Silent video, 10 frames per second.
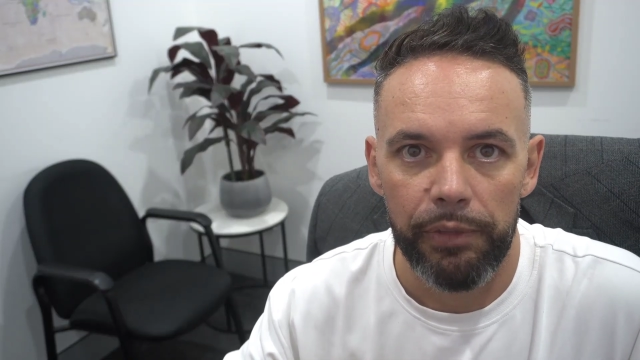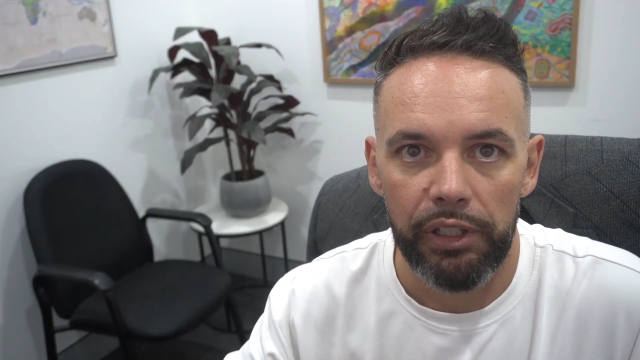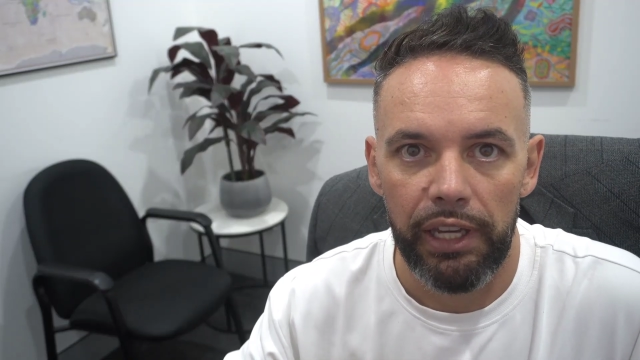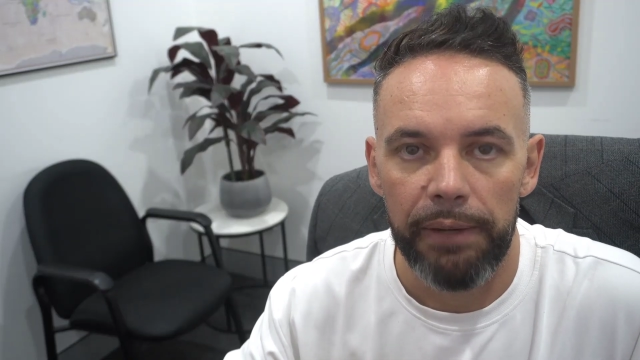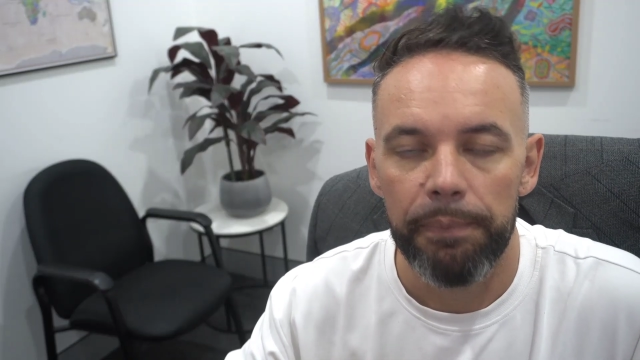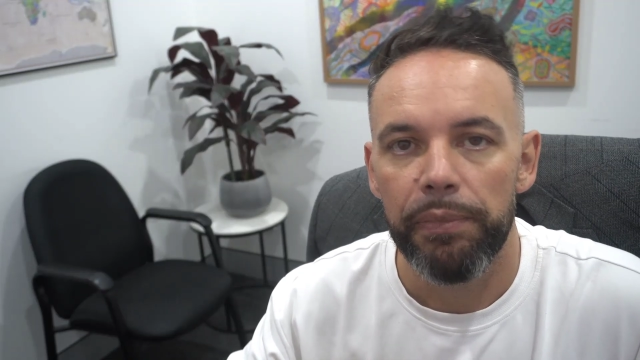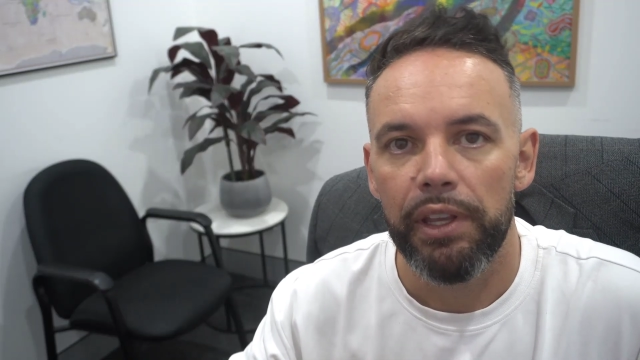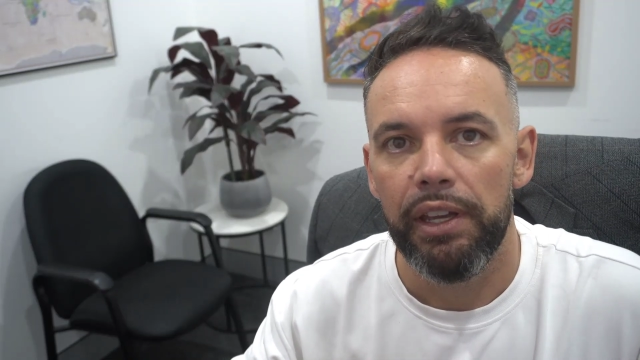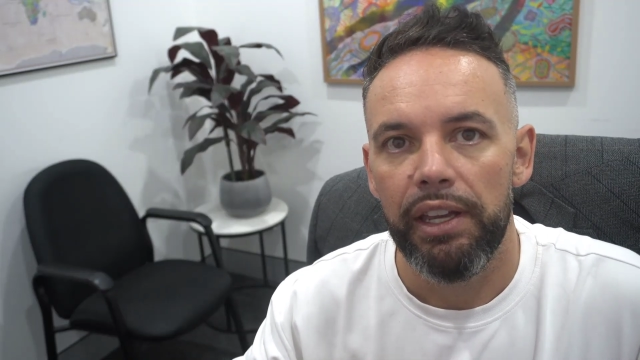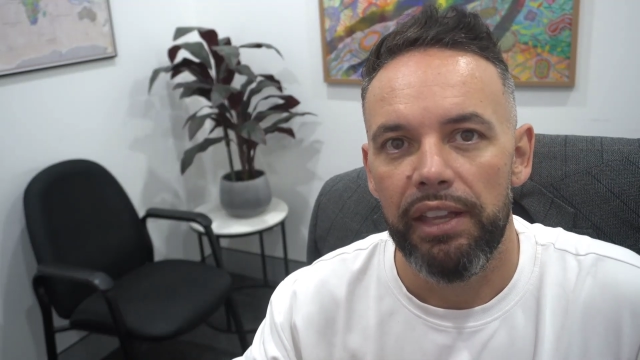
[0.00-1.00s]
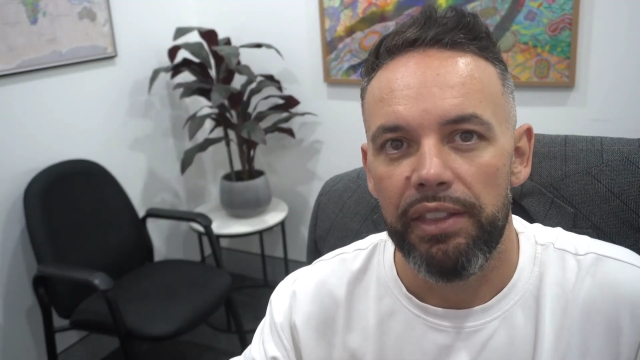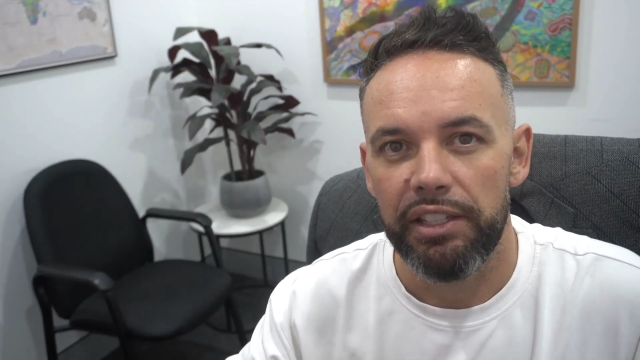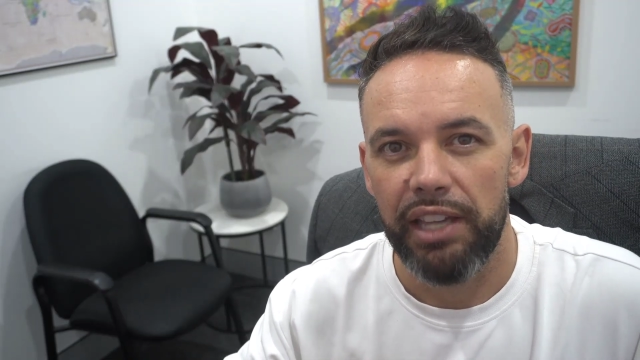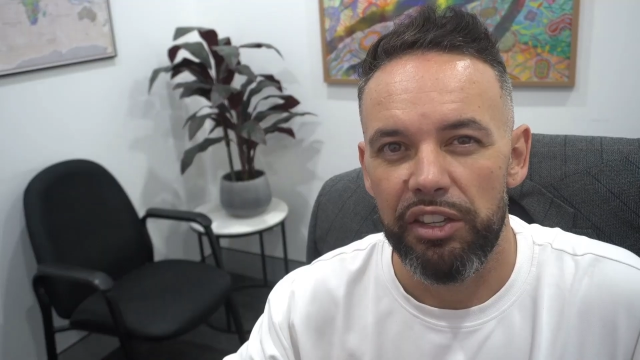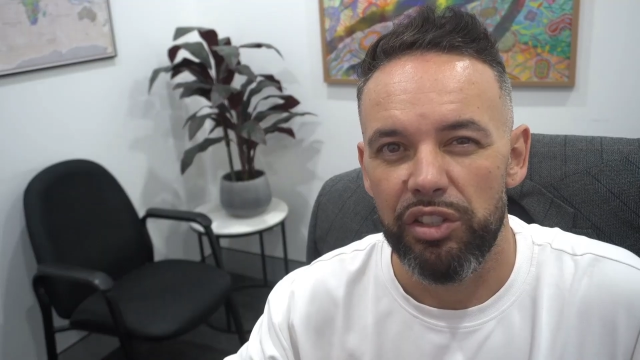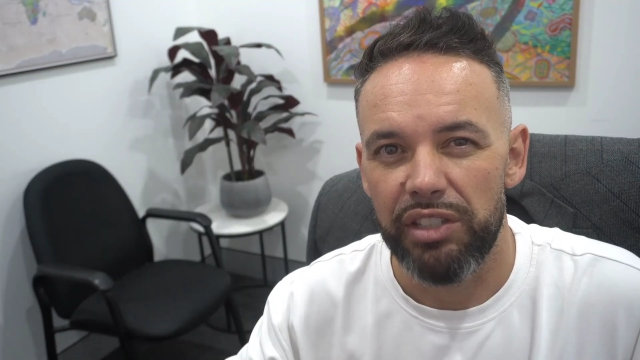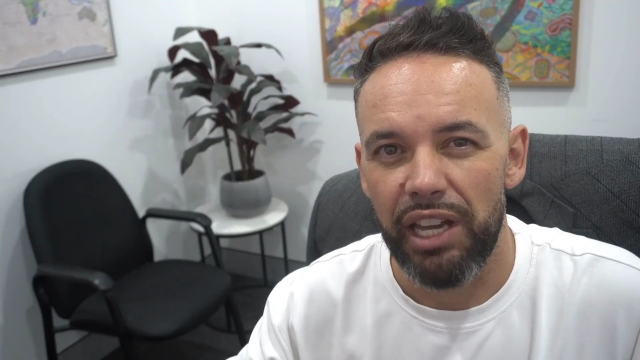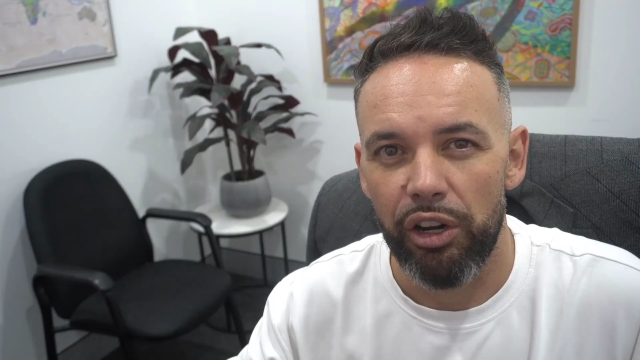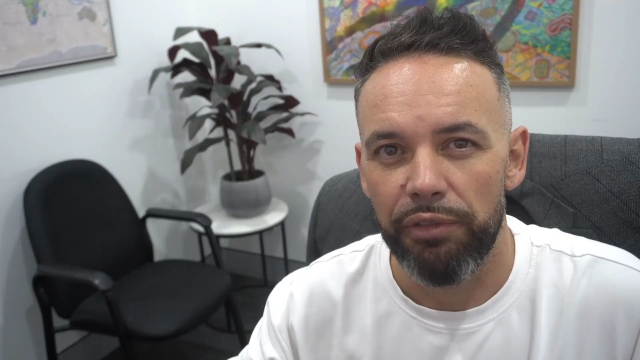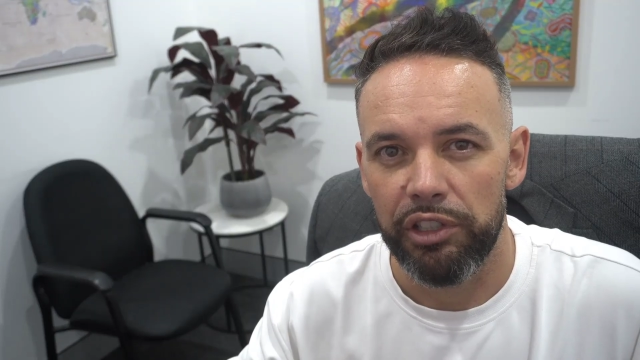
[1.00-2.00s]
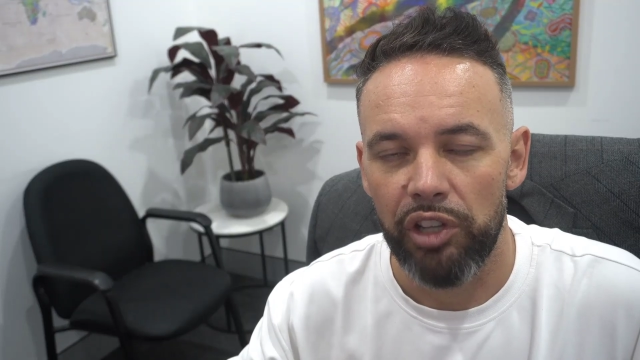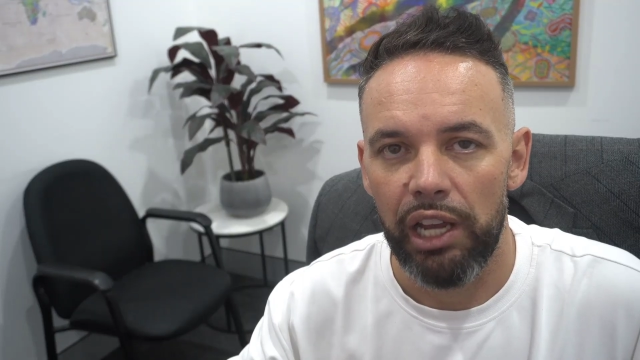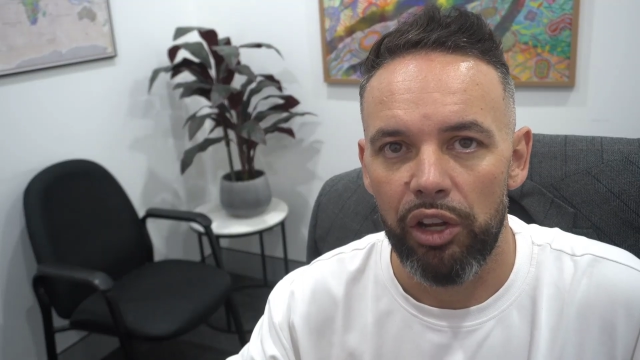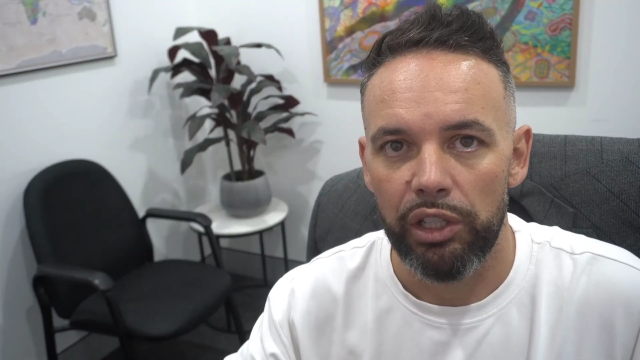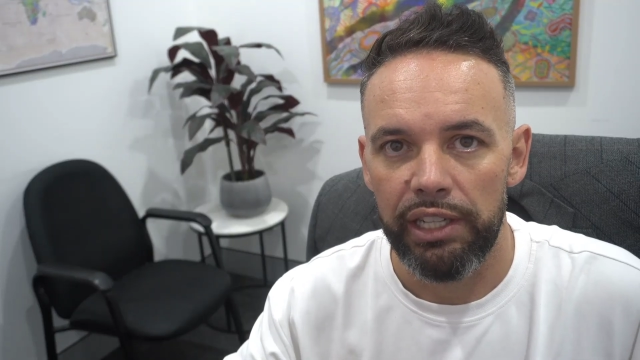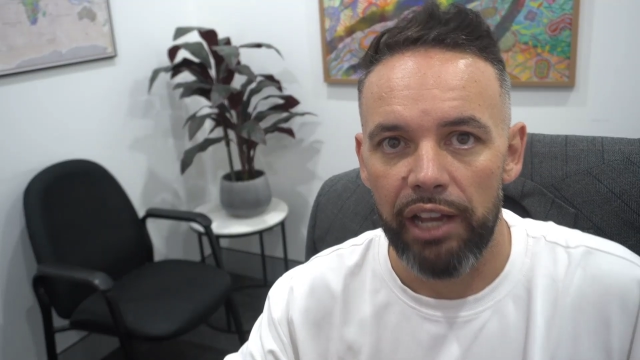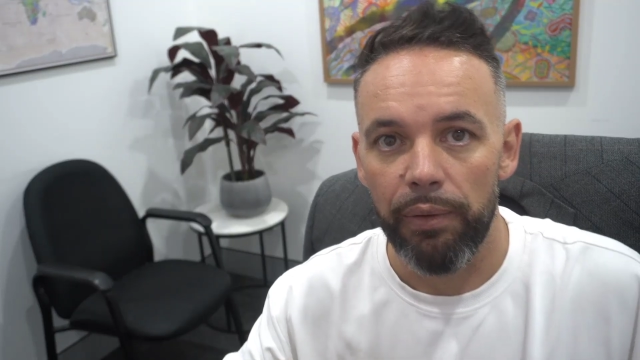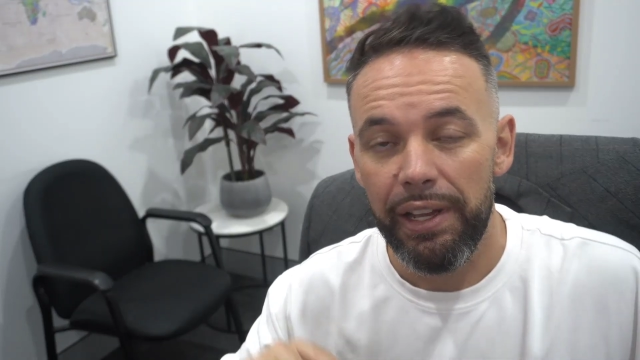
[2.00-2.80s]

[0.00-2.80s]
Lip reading: Okay, and that's how you start off the dialogue. Now,